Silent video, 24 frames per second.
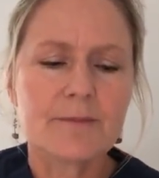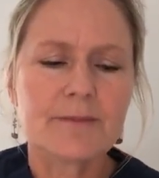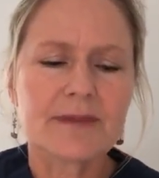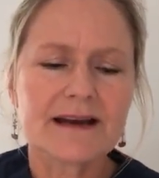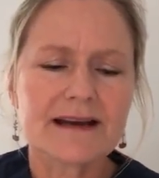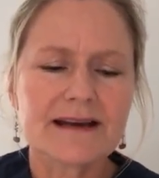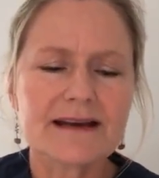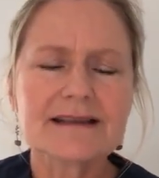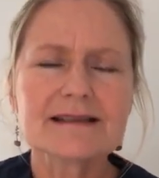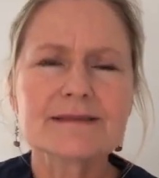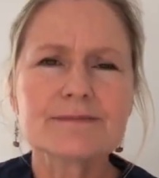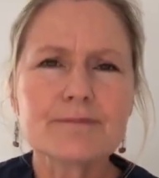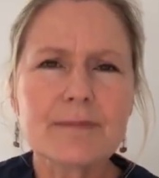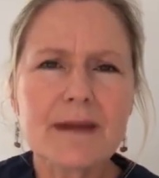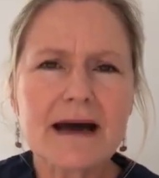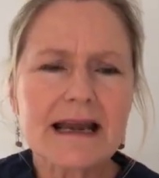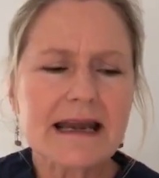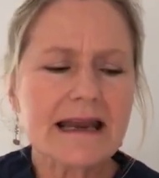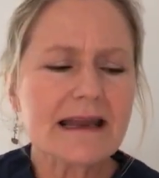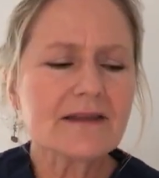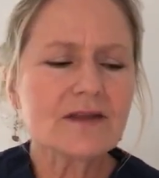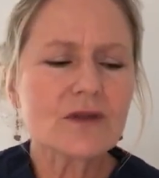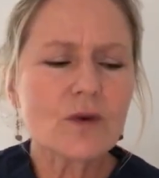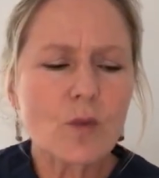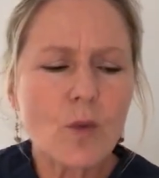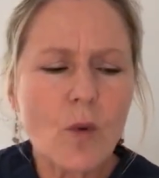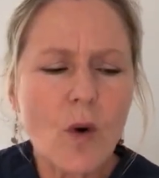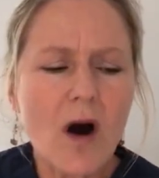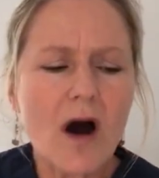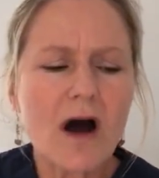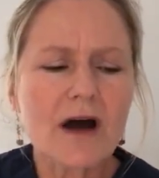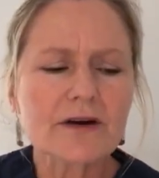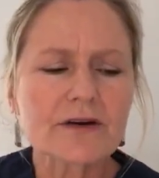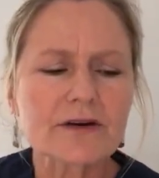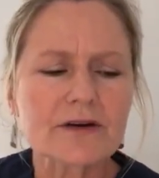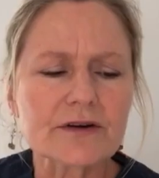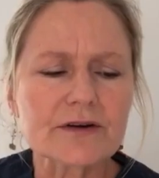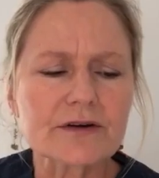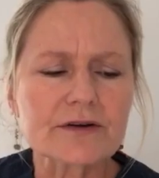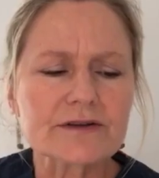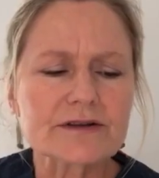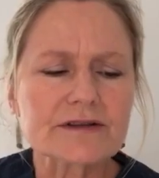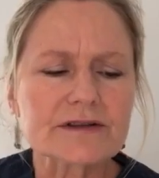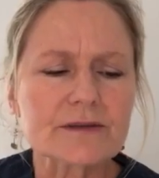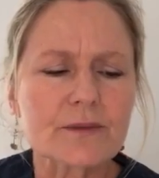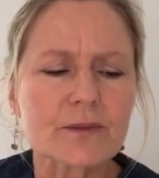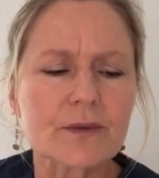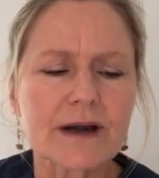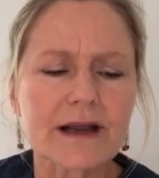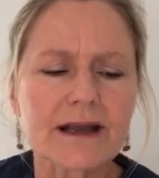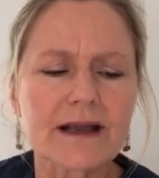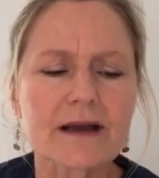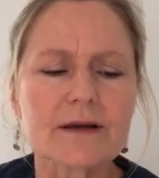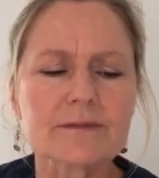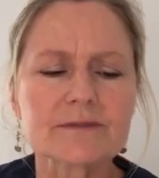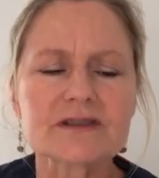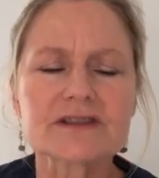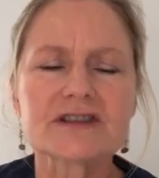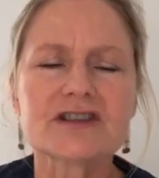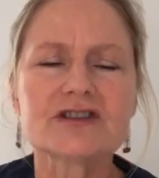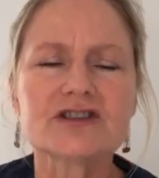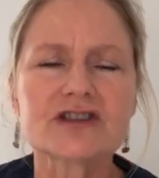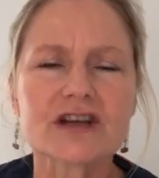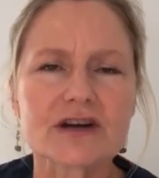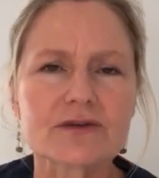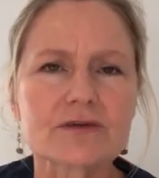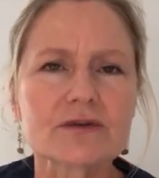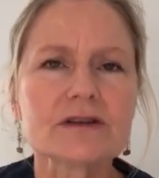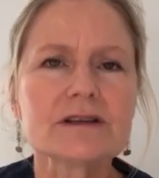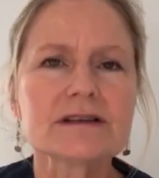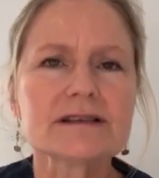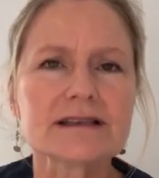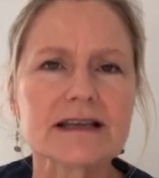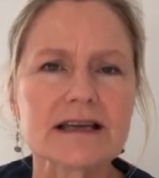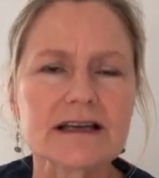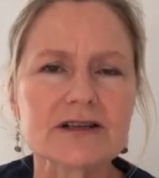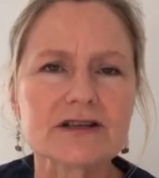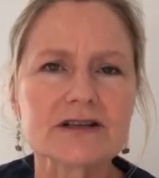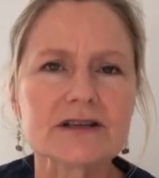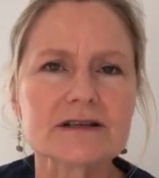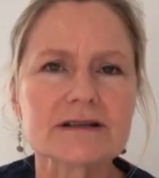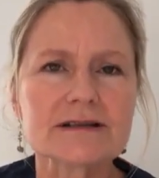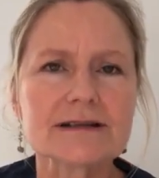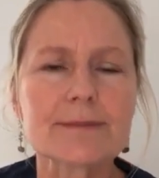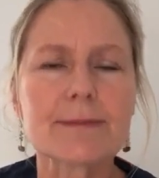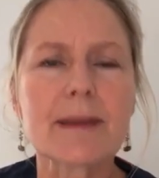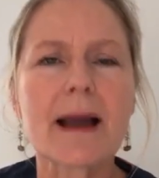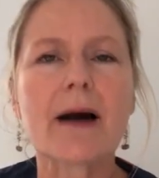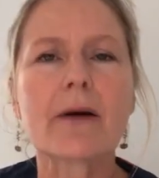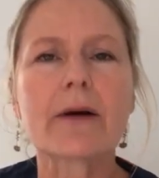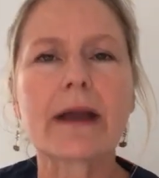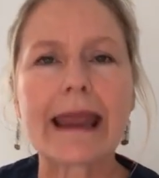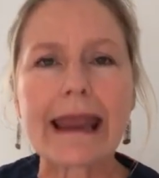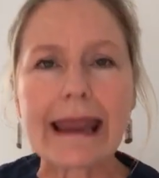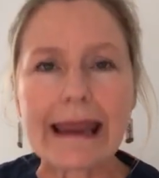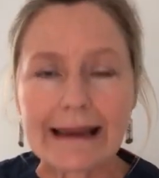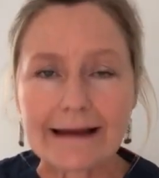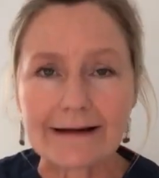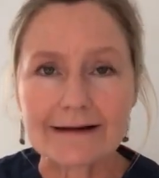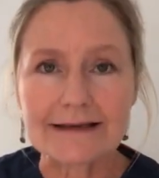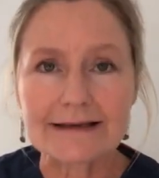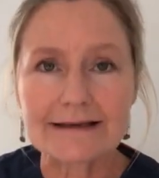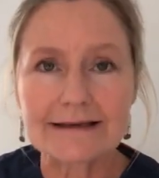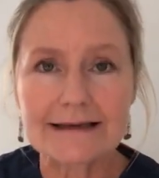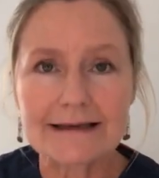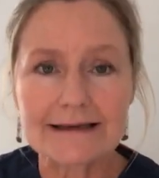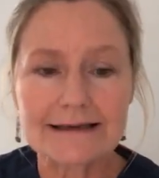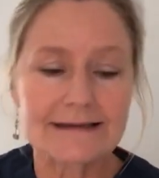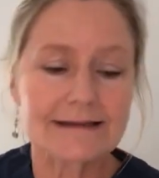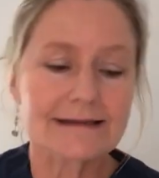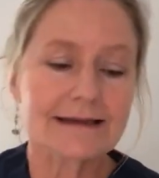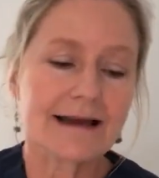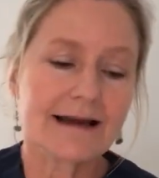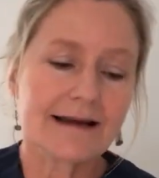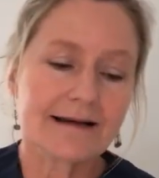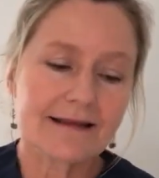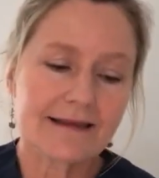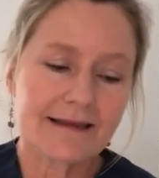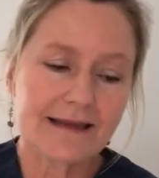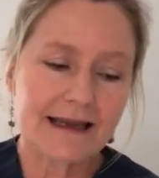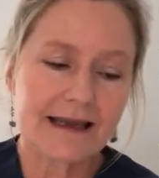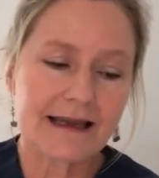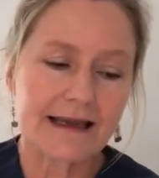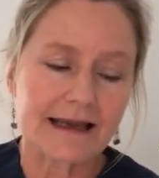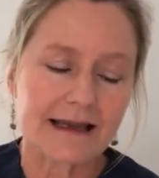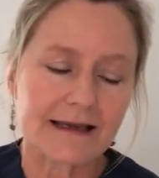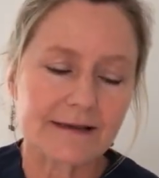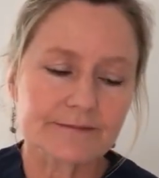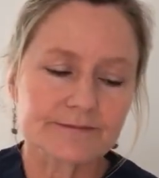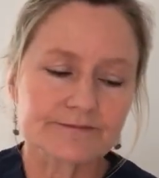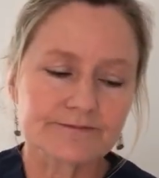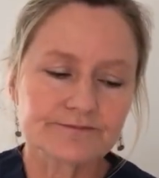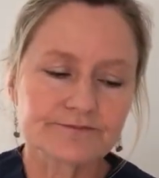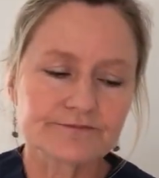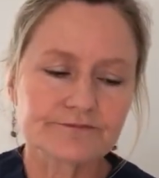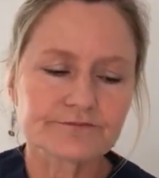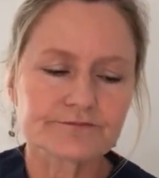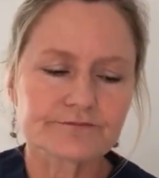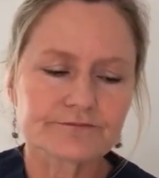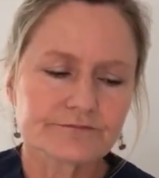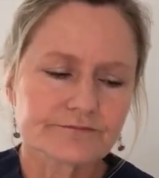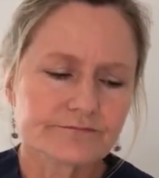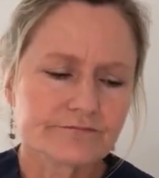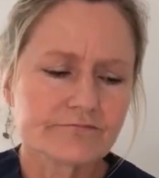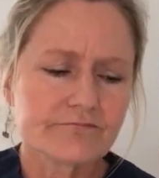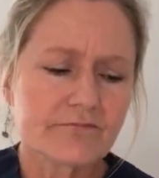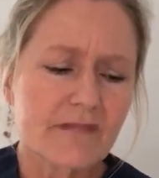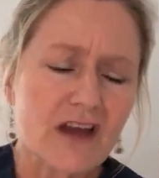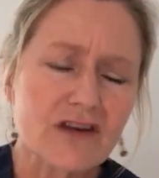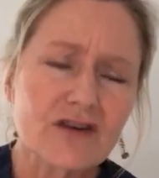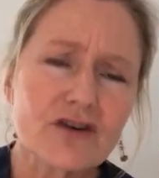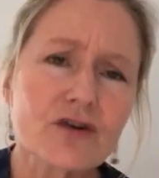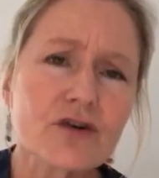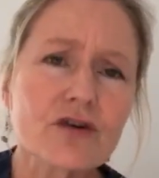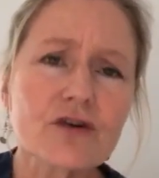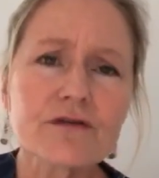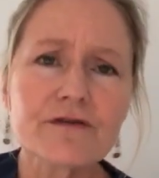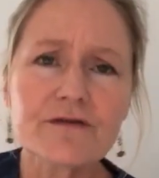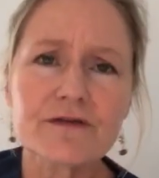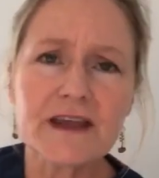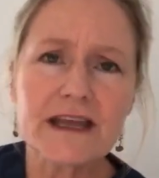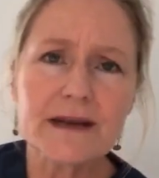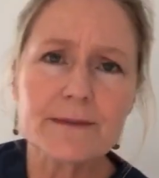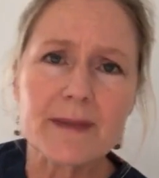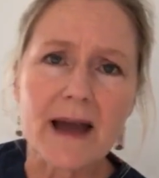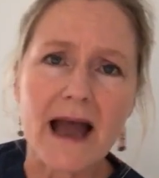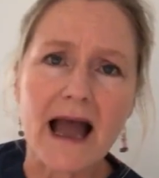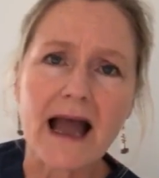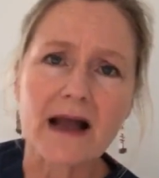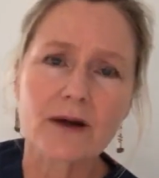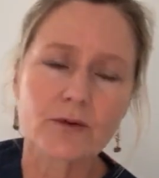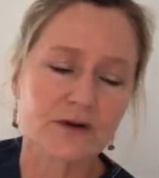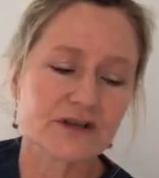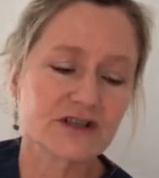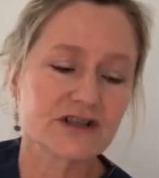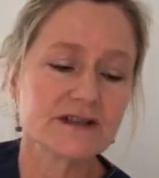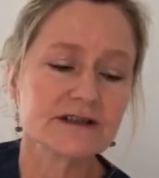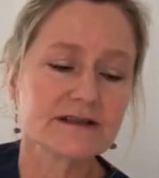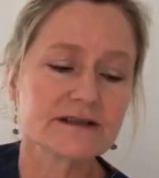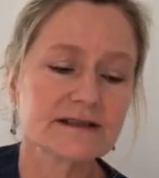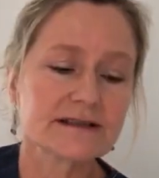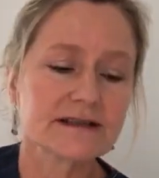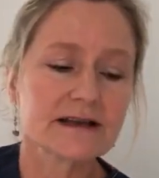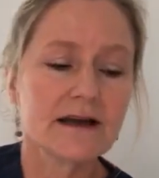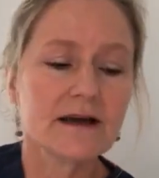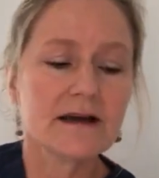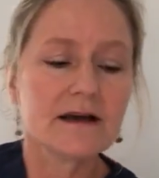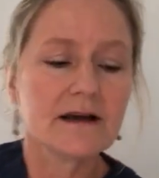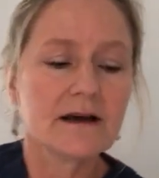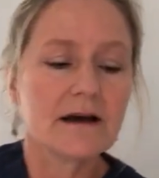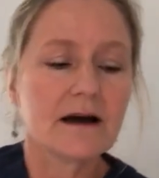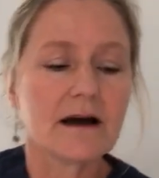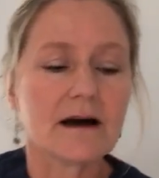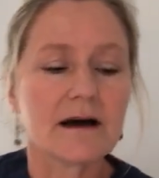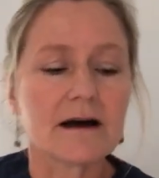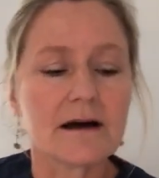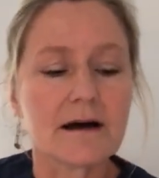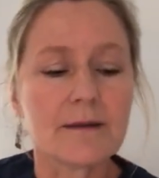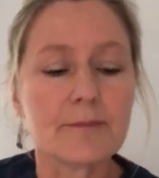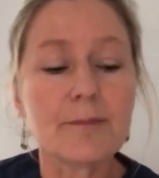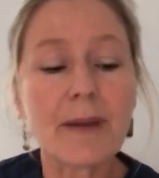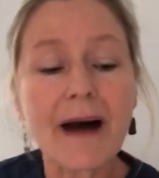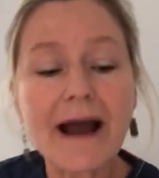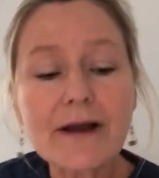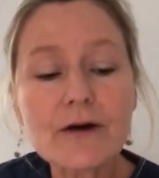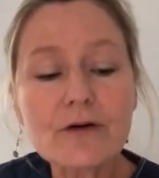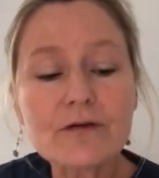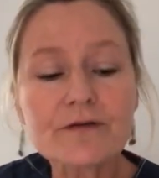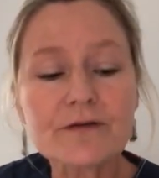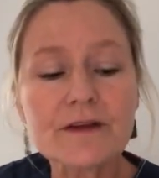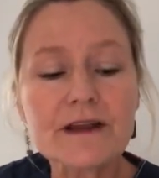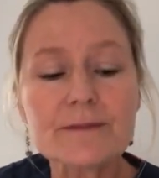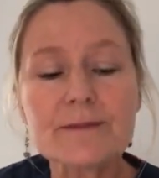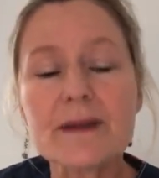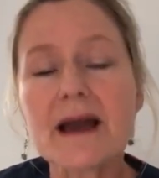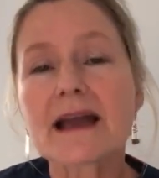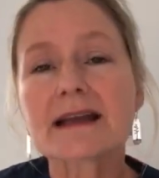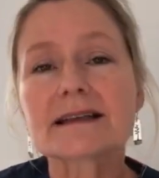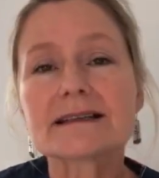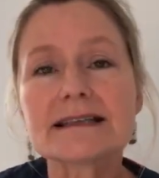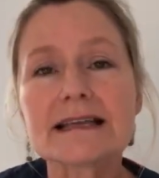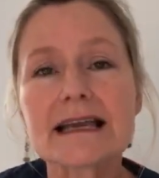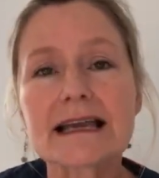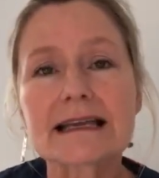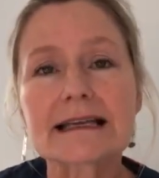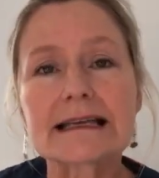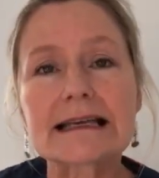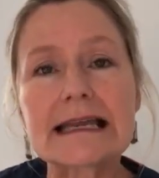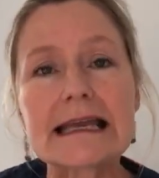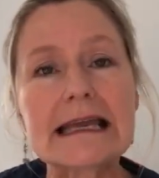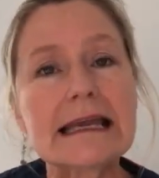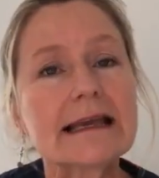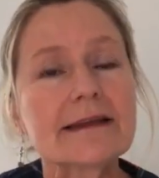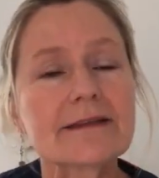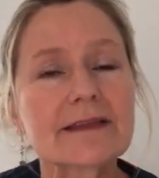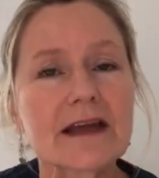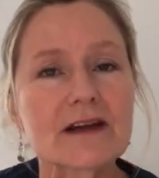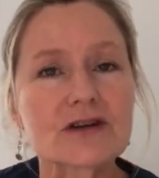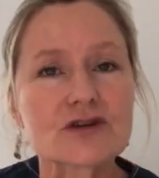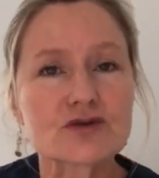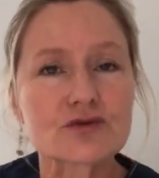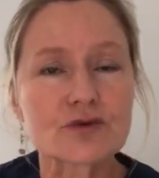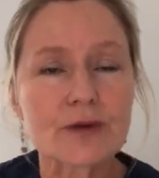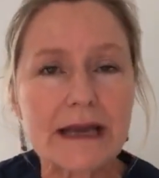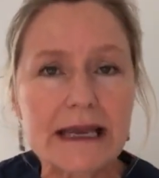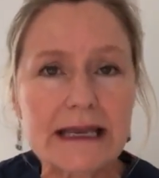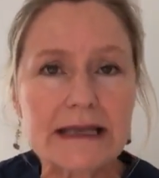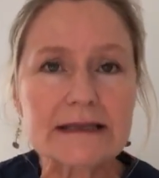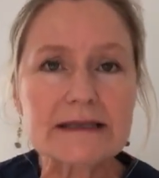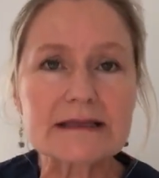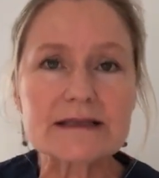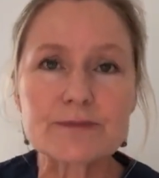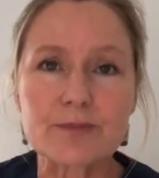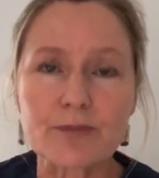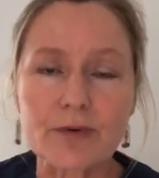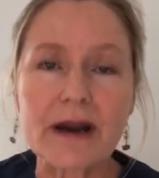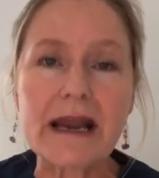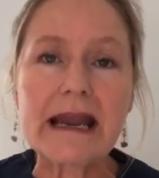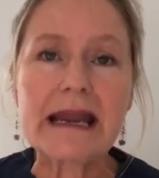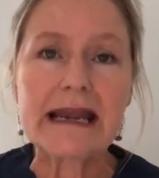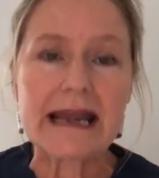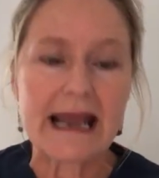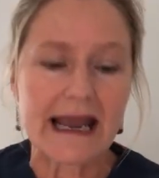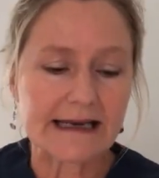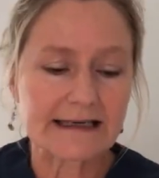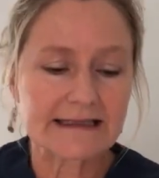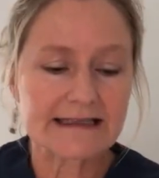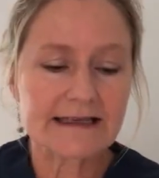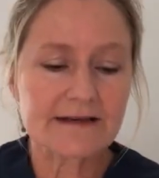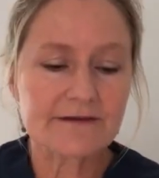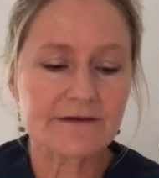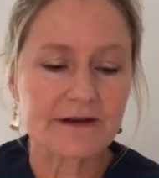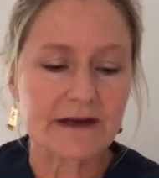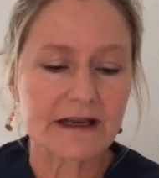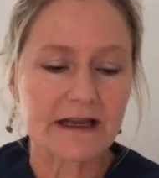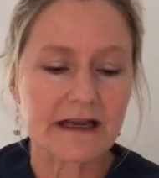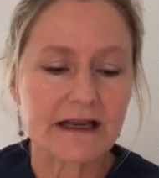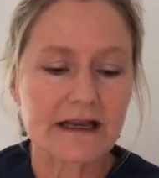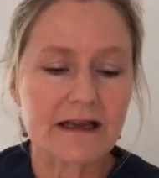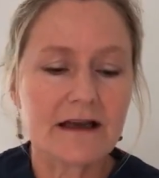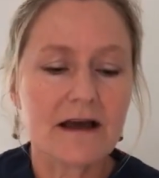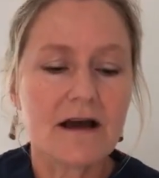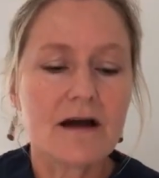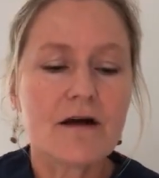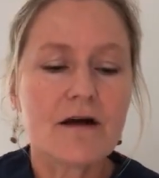But it has muddied the waters when it comes to generalizations about handedness and thinking. Neurofeedback, which is a biofeedback technique that trains brain activity,